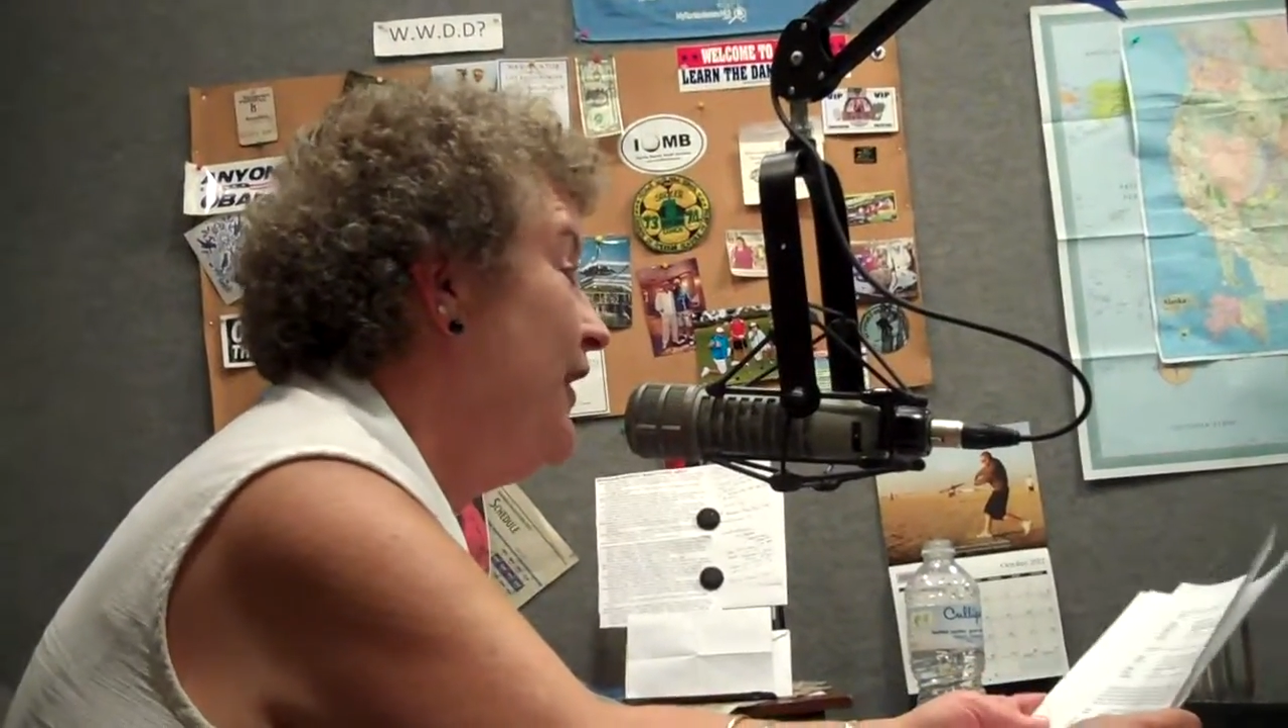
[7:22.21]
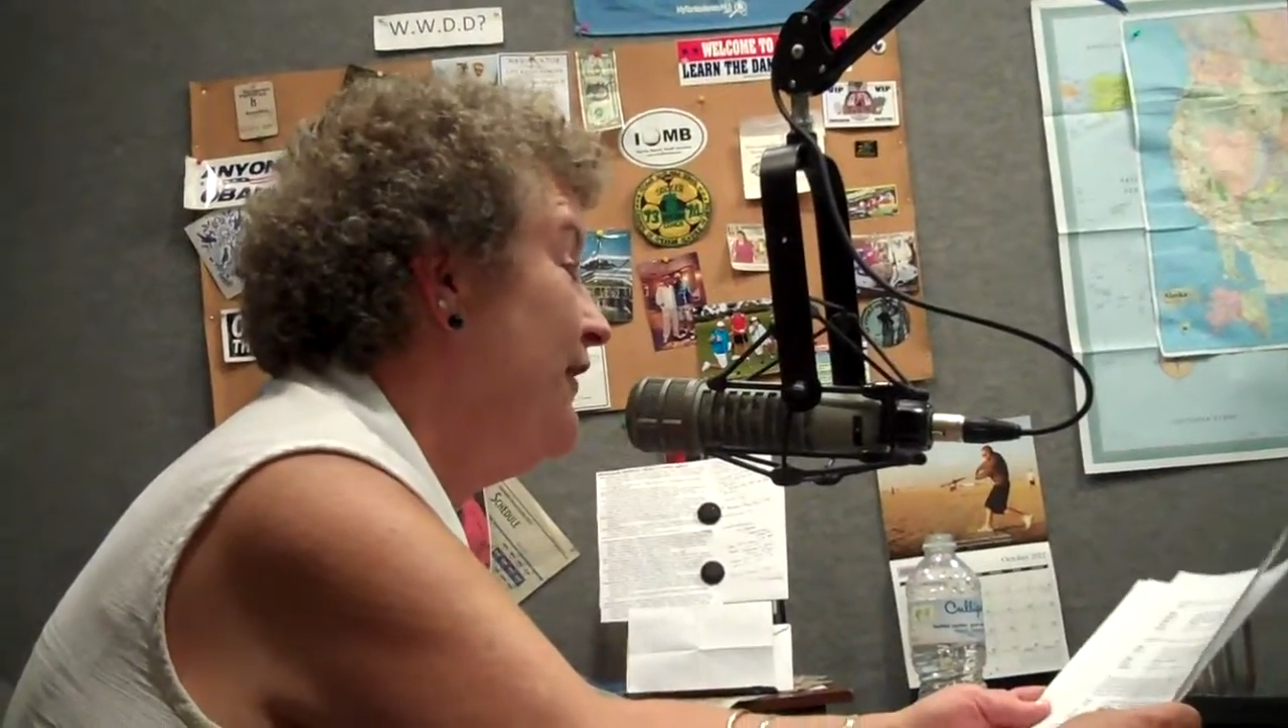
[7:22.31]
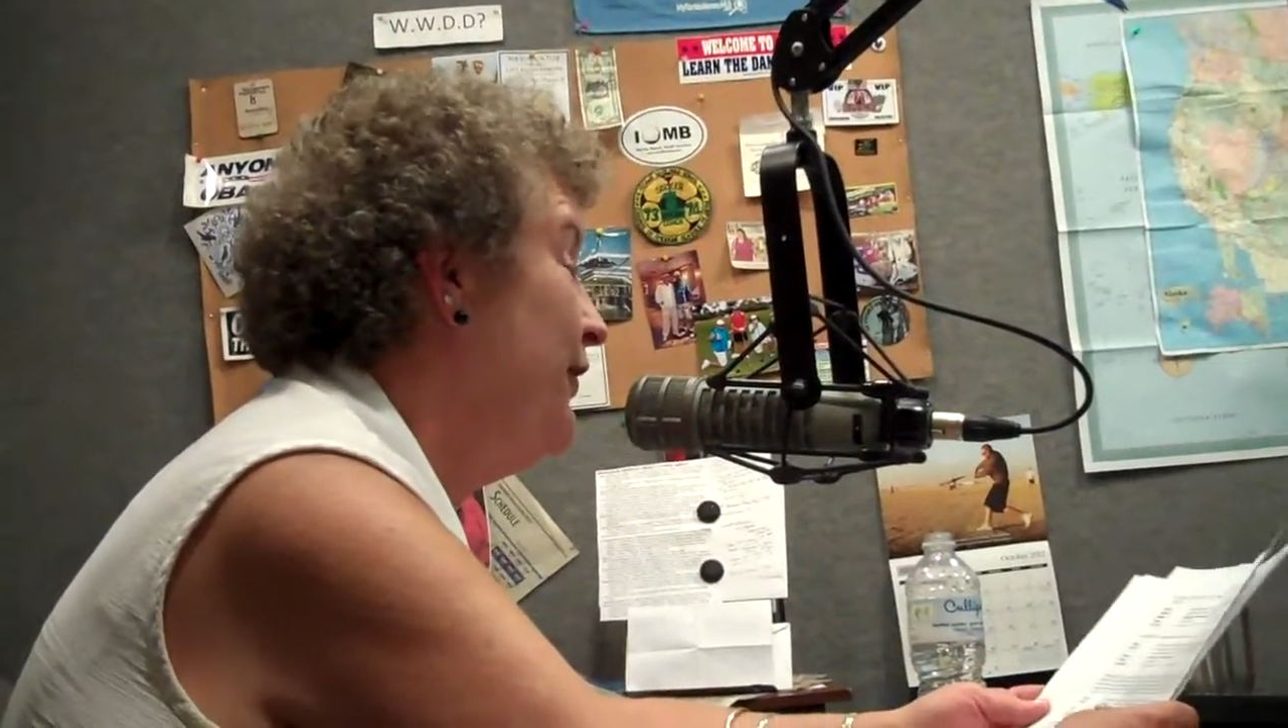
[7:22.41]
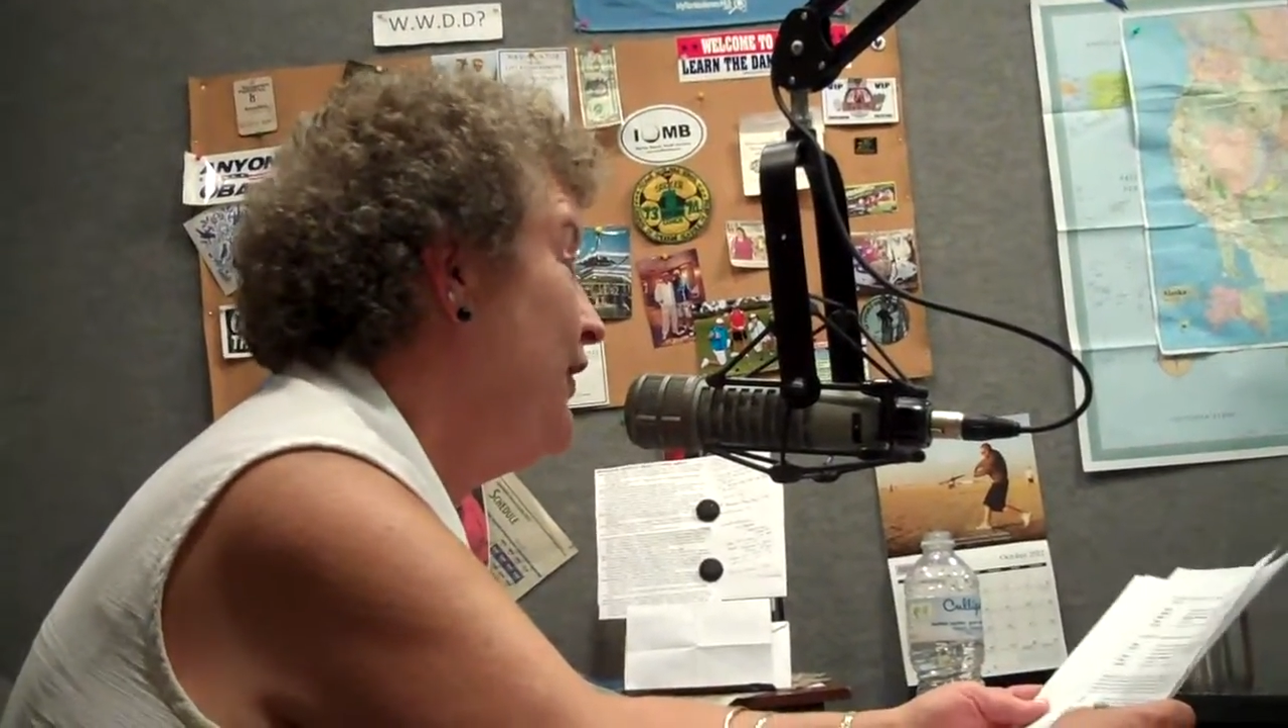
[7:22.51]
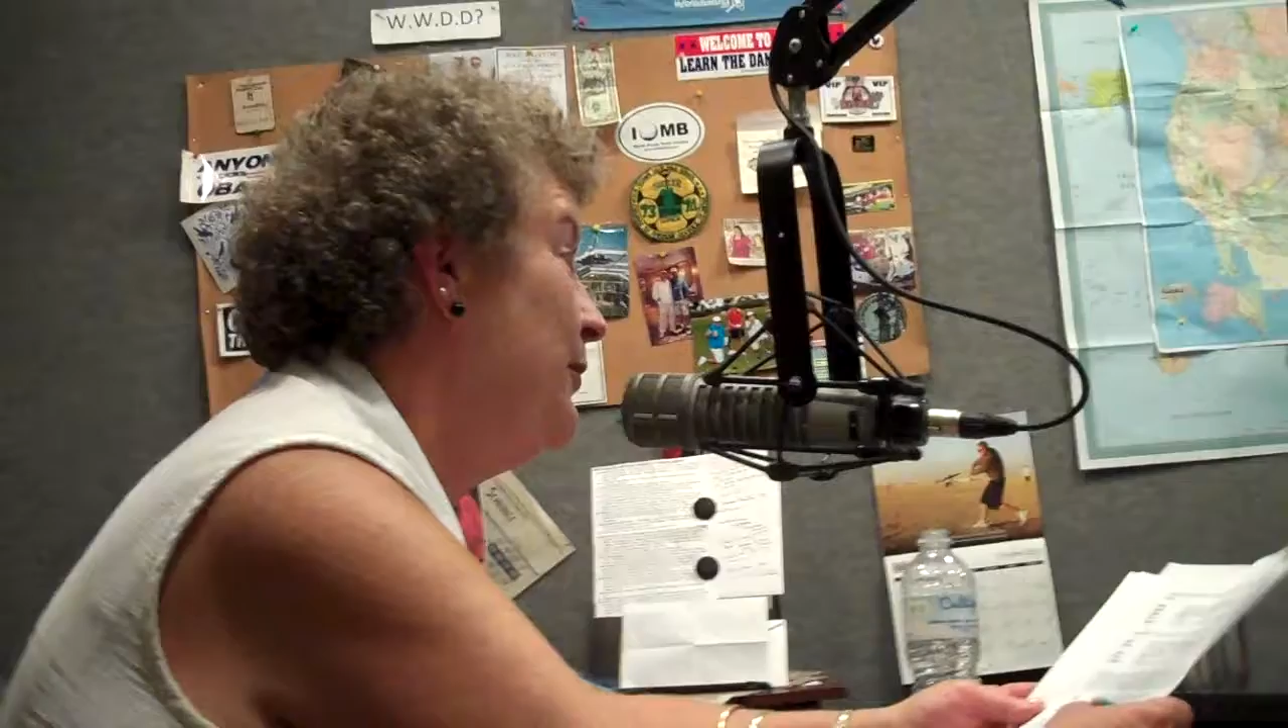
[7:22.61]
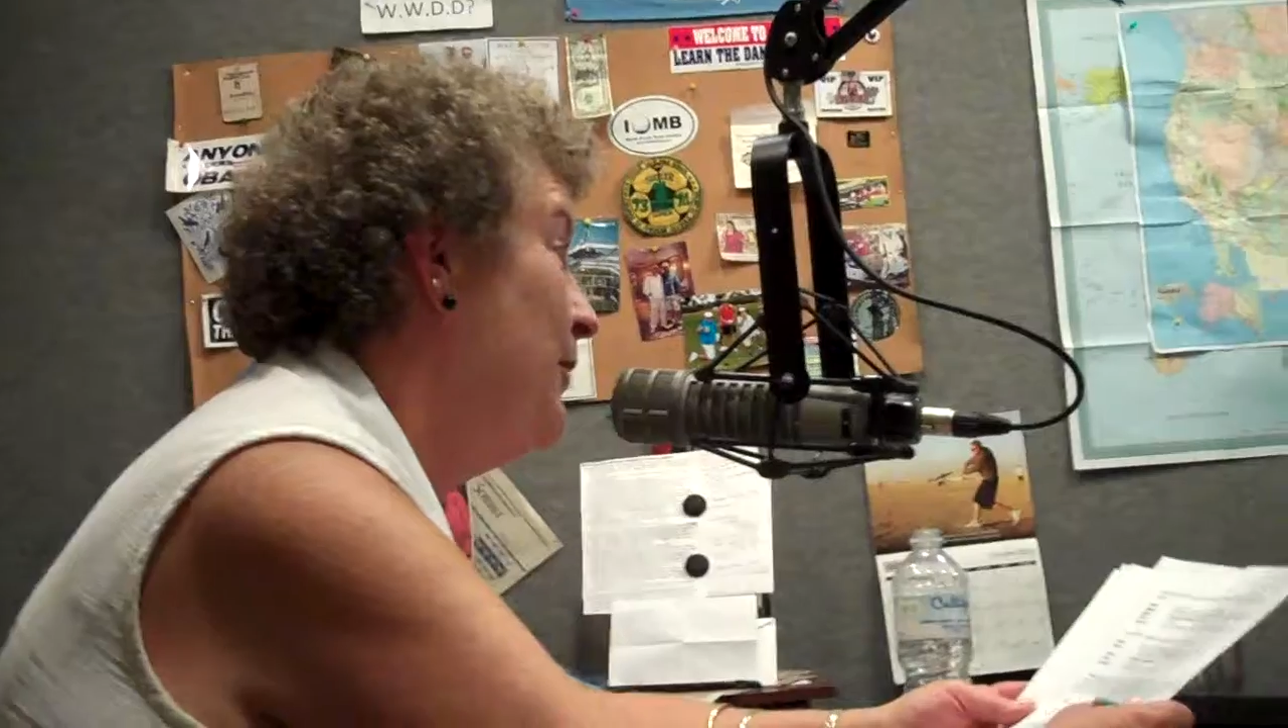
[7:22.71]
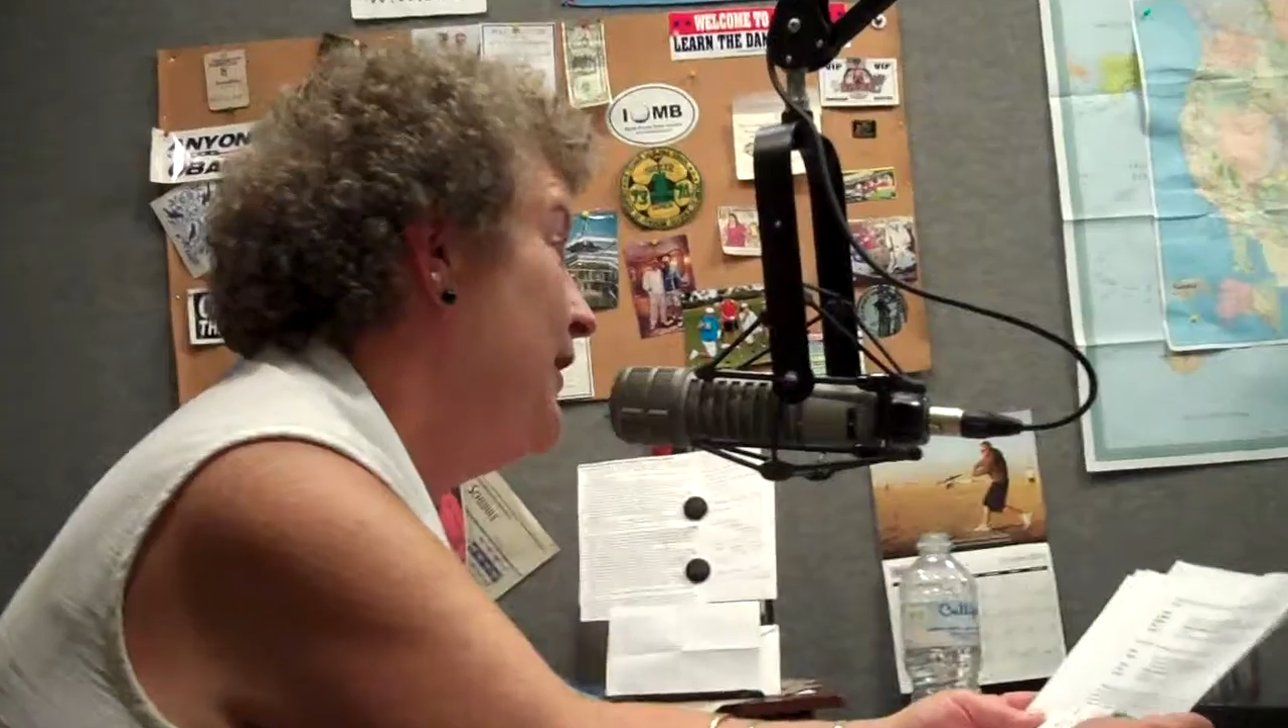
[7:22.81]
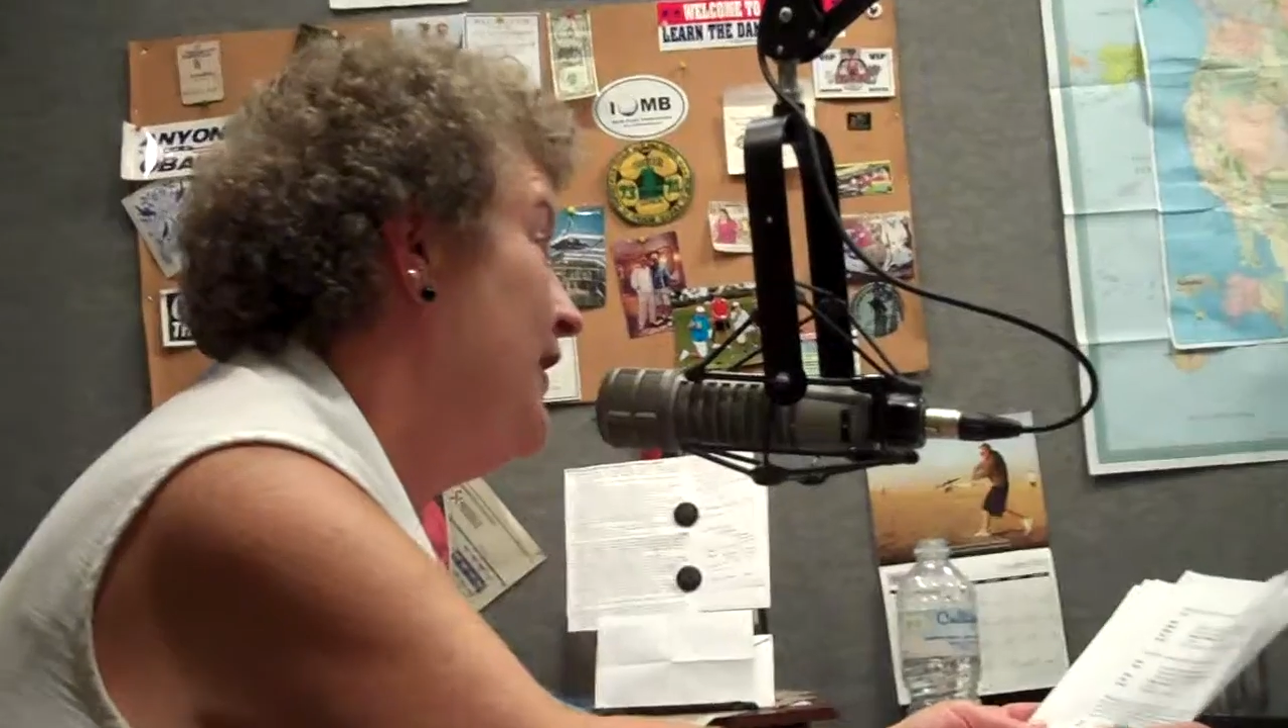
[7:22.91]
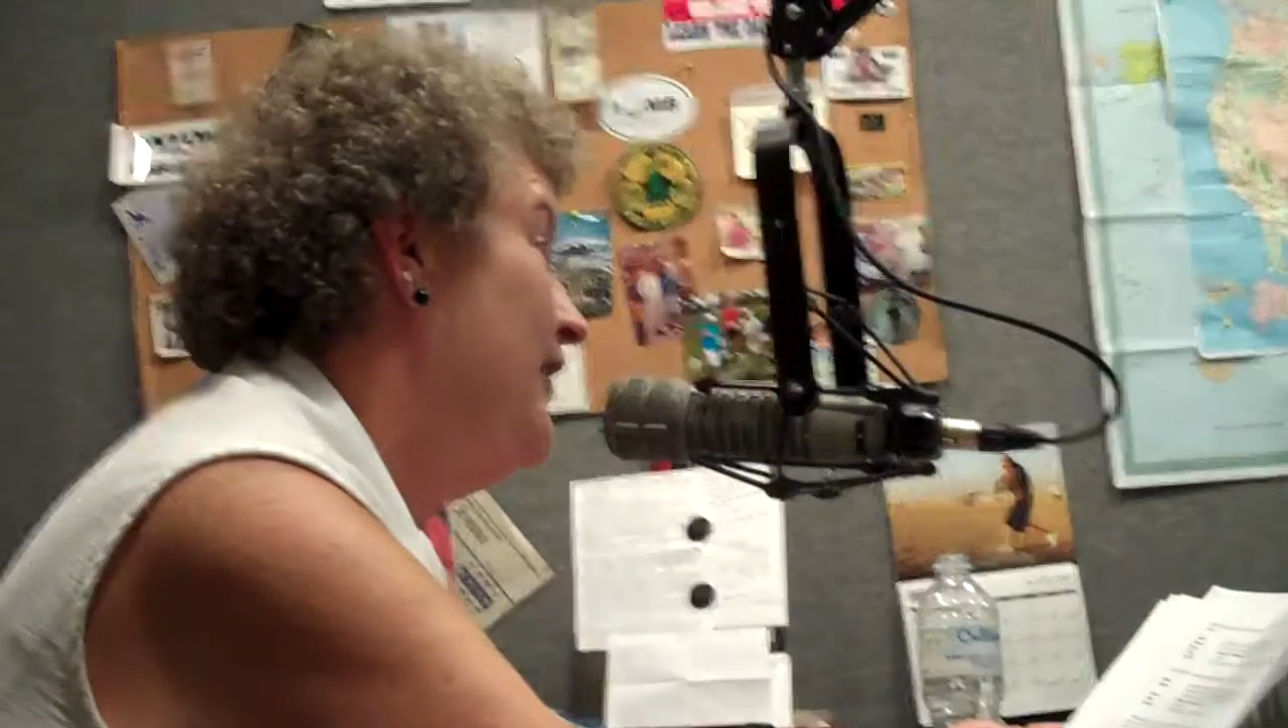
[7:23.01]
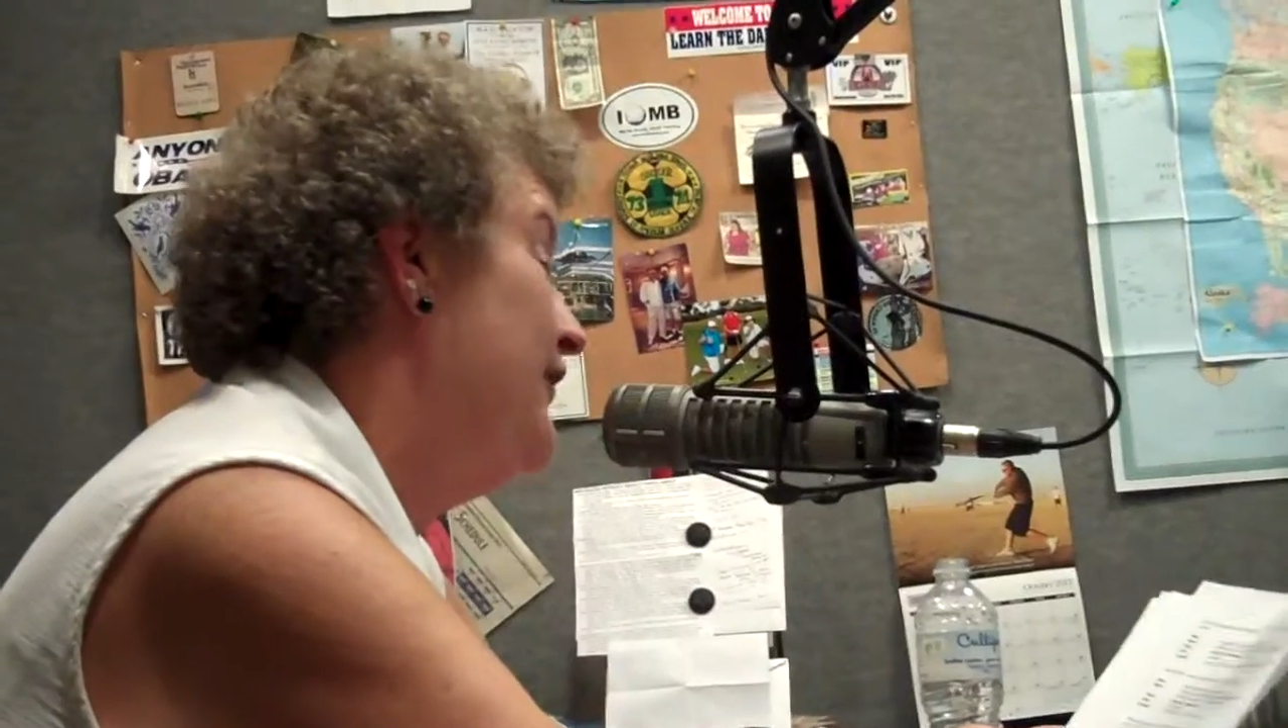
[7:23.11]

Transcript: kind of celebrating